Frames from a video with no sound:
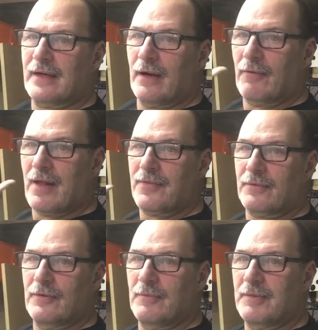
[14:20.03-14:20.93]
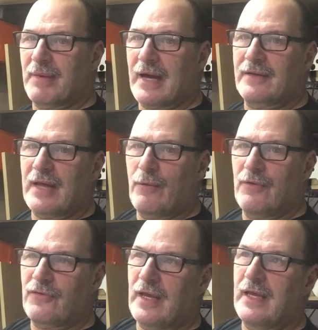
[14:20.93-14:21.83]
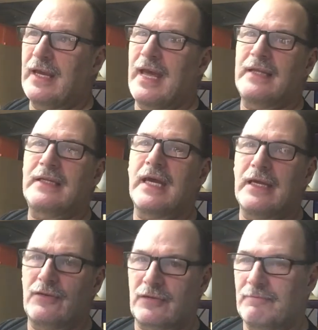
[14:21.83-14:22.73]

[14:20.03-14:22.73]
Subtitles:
around the room and back. That was a N gauge.